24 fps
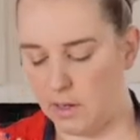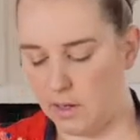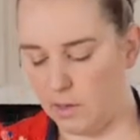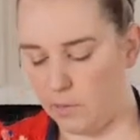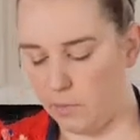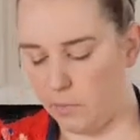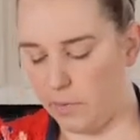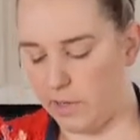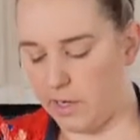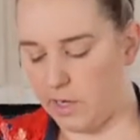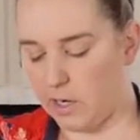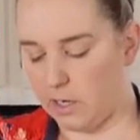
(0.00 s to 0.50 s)

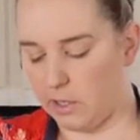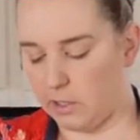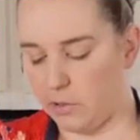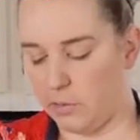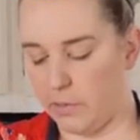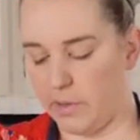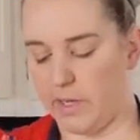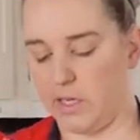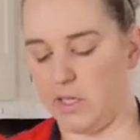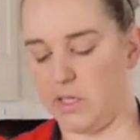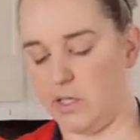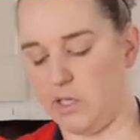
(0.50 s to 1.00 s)
and we are
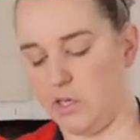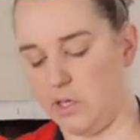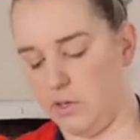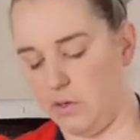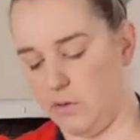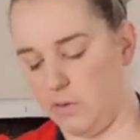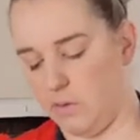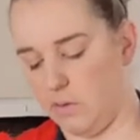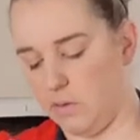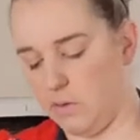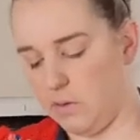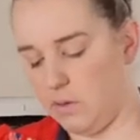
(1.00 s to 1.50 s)
going
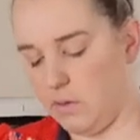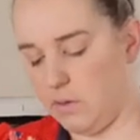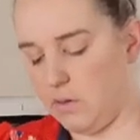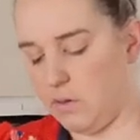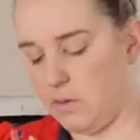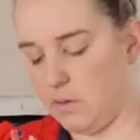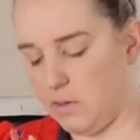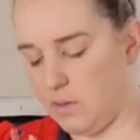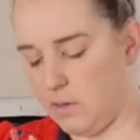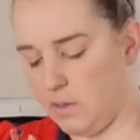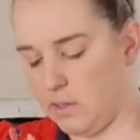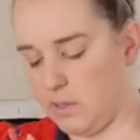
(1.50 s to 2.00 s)
to
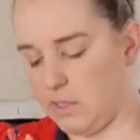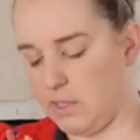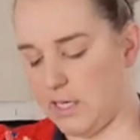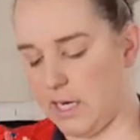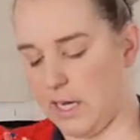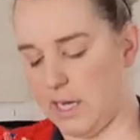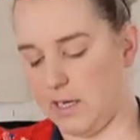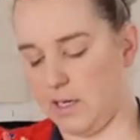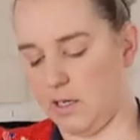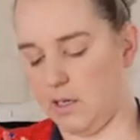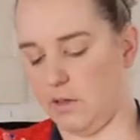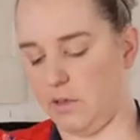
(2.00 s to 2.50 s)

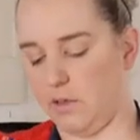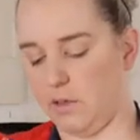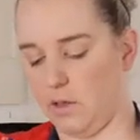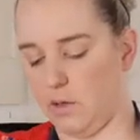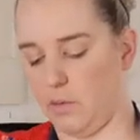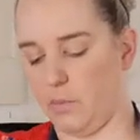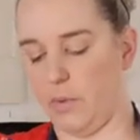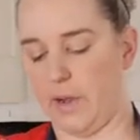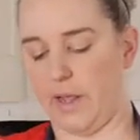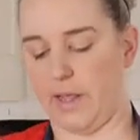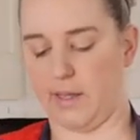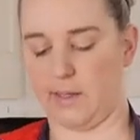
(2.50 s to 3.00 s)
tuck
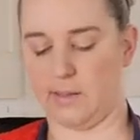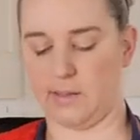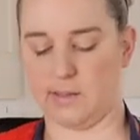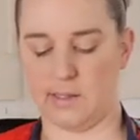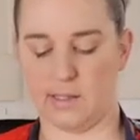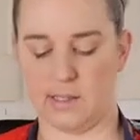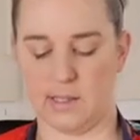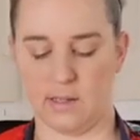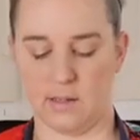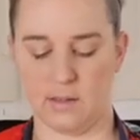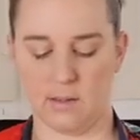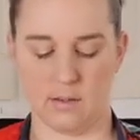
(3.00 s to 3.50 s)
the
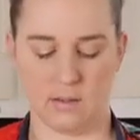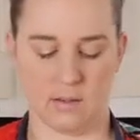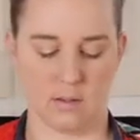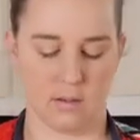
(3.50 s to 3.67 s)
wings.